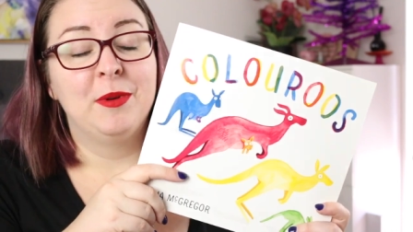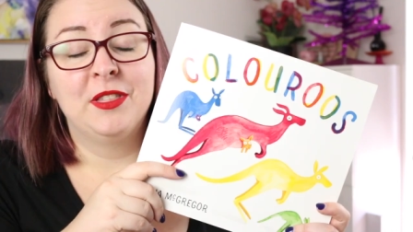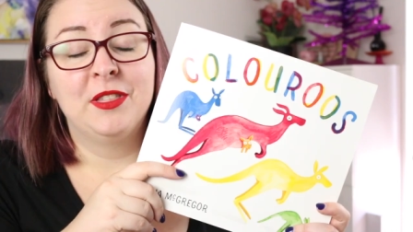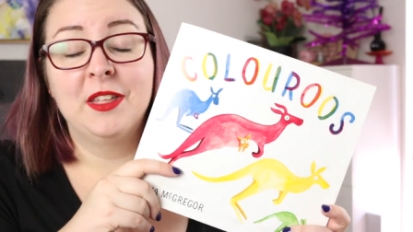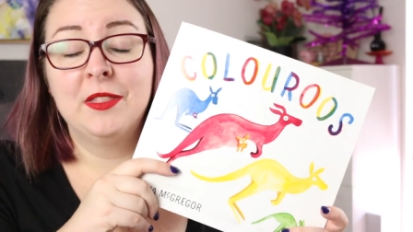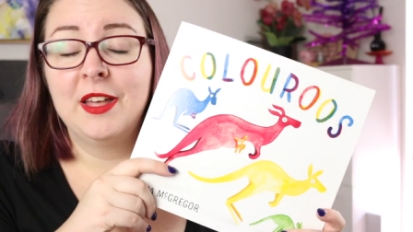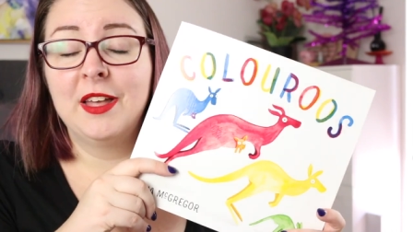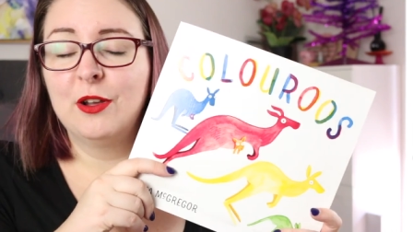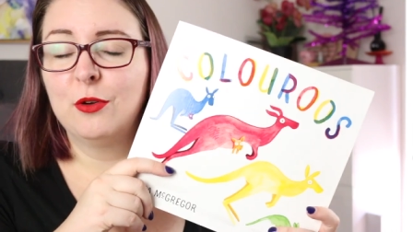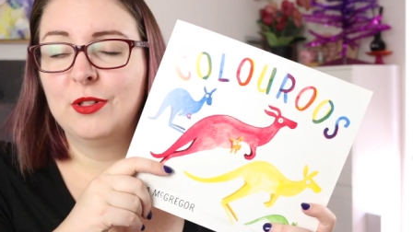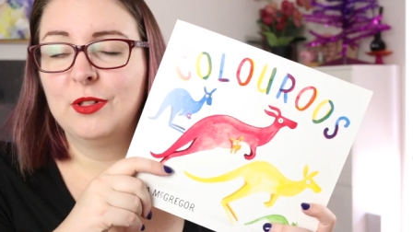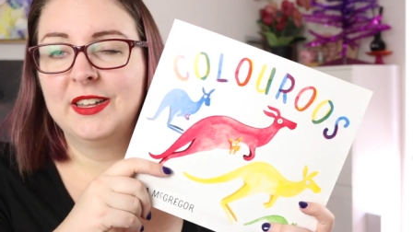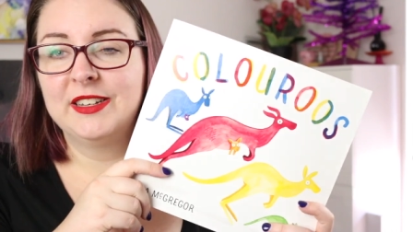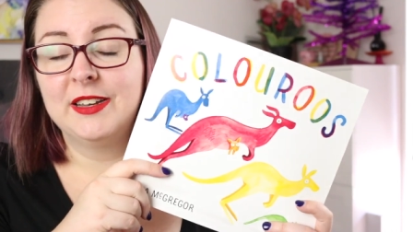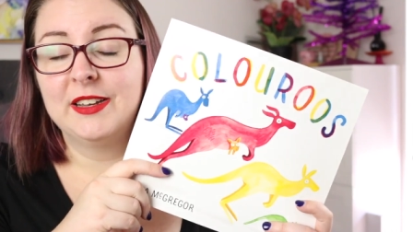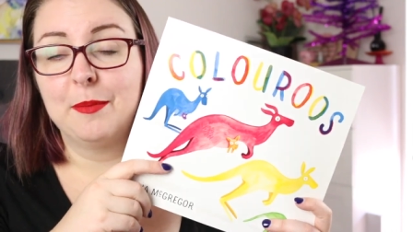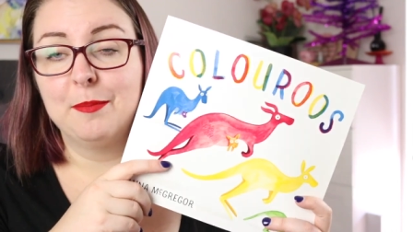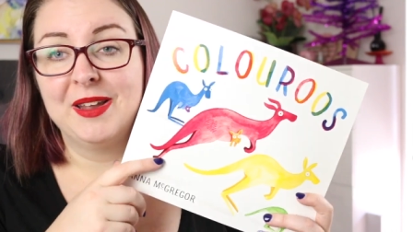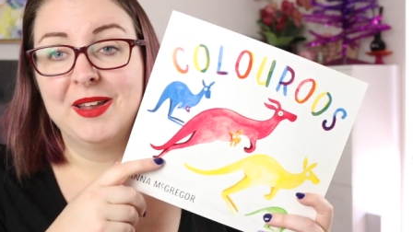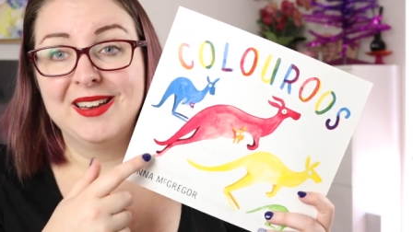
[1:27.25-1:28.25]
But then they all
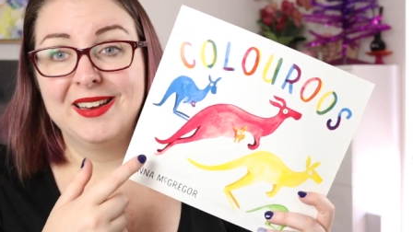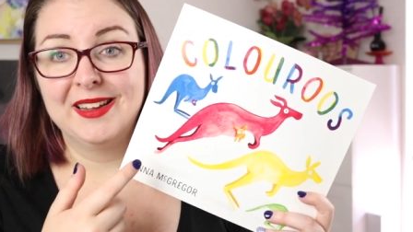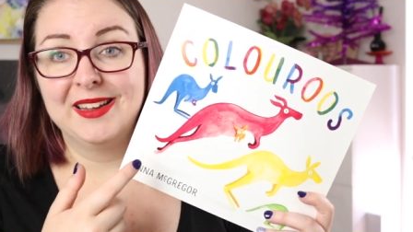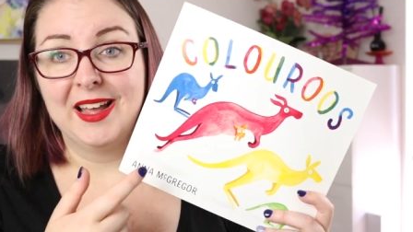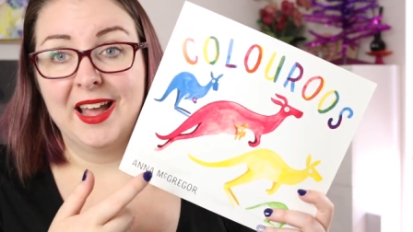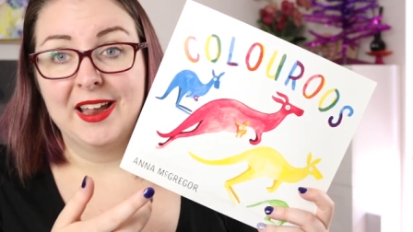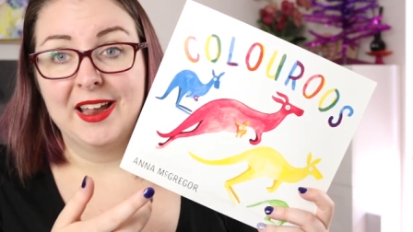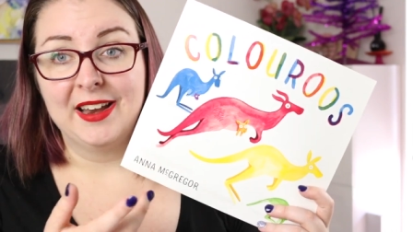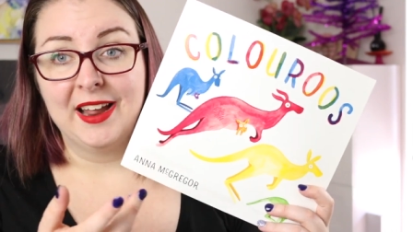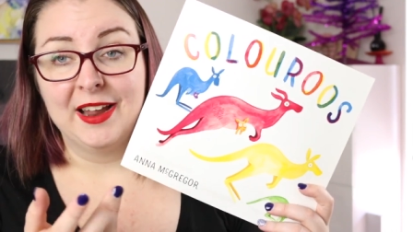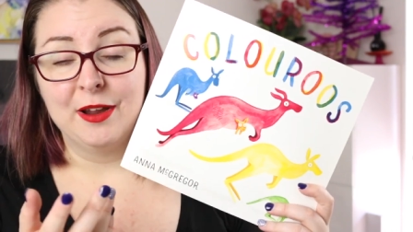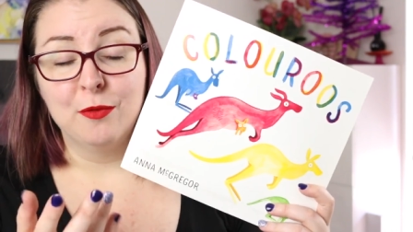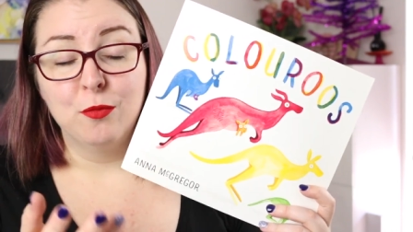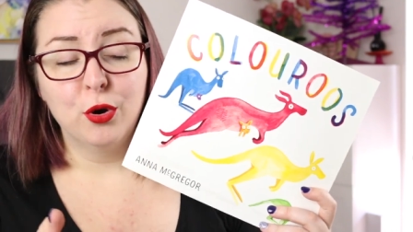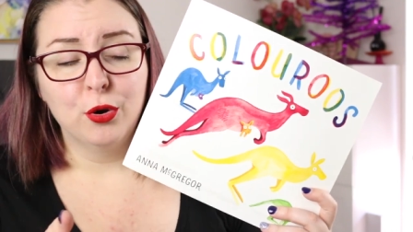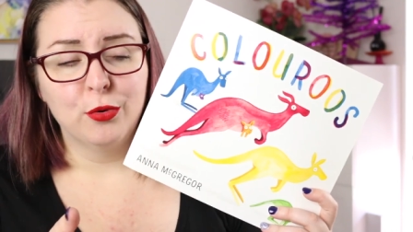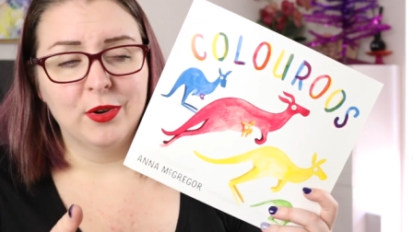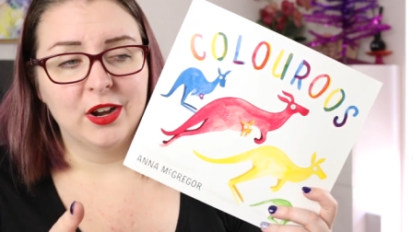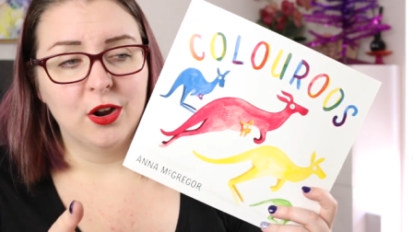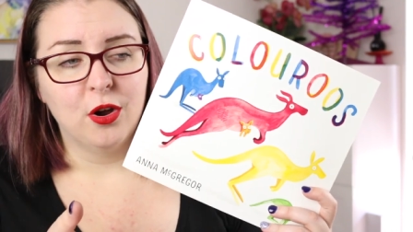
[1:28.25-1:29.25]
end up meeting at a
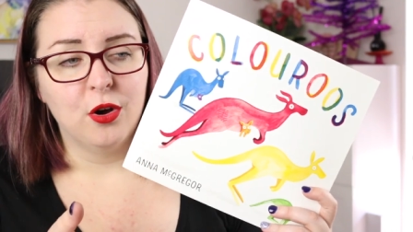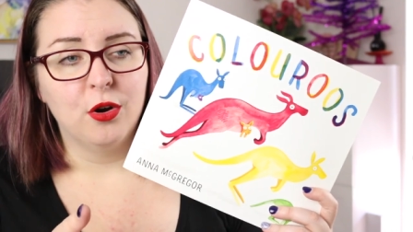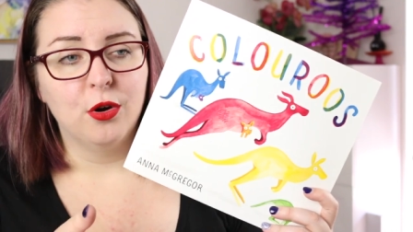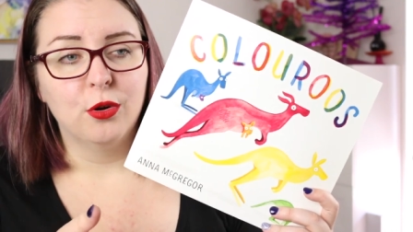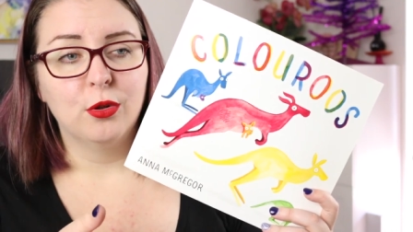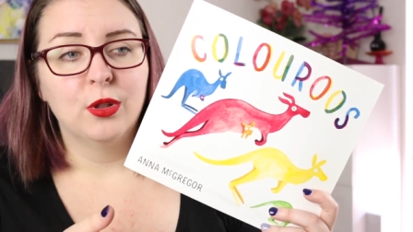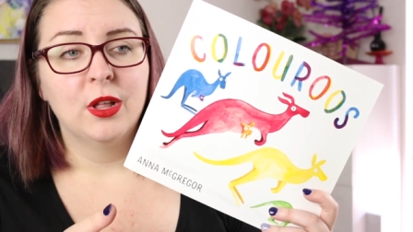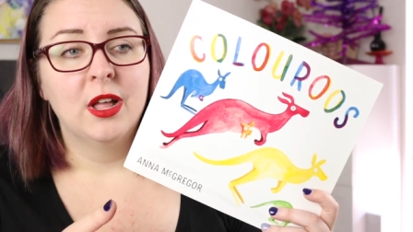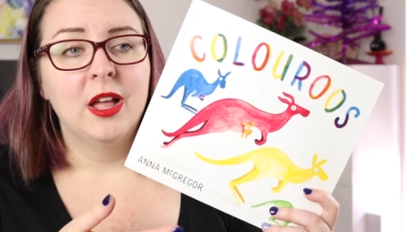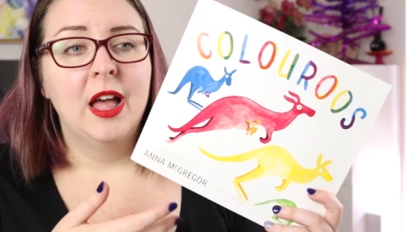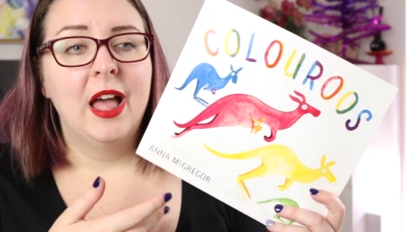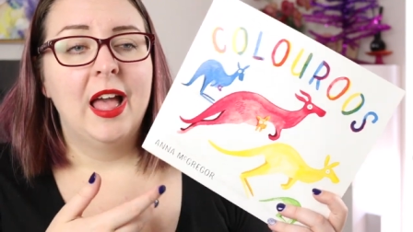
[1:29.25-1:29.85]
watering hole